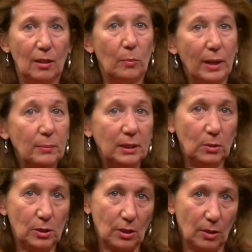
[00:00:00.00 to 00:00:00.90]
When we
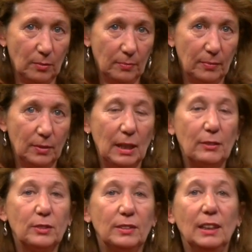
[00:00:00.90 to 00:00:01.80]
do so, you have
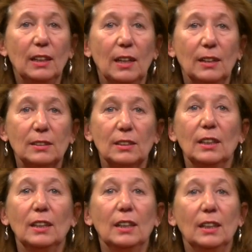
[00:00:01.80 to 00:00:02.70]
to realize
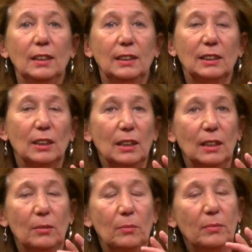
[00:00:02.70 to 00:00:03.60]
that
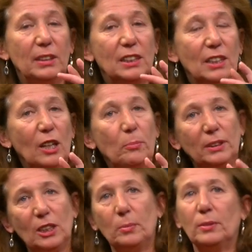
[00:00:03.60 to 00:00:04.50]
we design
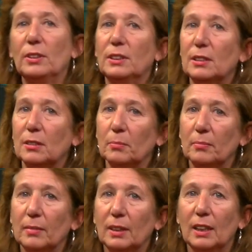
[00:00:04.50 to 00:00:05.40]
participatory system.
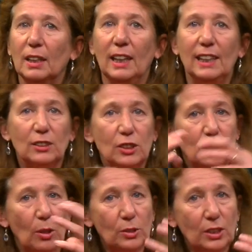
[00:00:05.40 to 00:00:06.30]
It's the
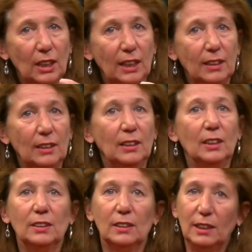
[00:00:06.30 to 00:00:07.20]
social layer,
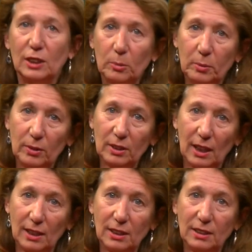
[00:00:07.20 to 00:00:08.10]
the distributed
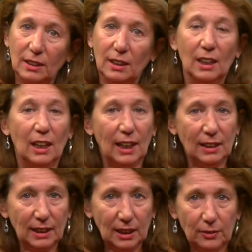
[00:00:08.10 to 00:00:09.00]
ICT,
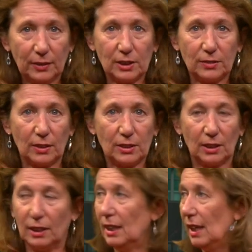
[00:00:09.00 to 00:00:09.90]
and the
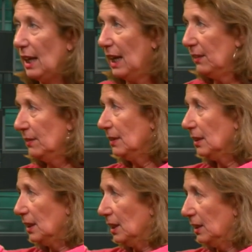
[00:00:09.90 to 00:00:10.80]
infrastructure. And
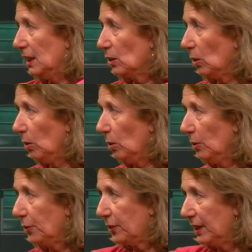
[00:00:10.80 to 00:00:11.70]
these all
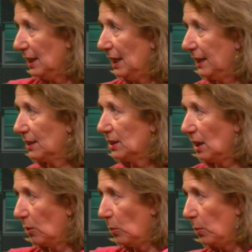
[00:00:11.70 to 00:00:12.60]
three layers
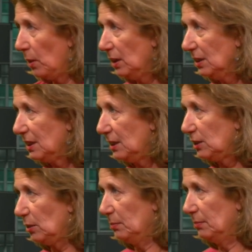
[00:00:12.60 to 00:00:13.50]
are one
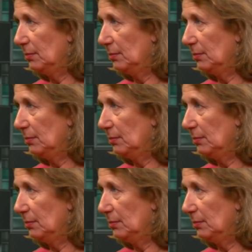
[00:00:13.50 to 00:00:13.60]
system.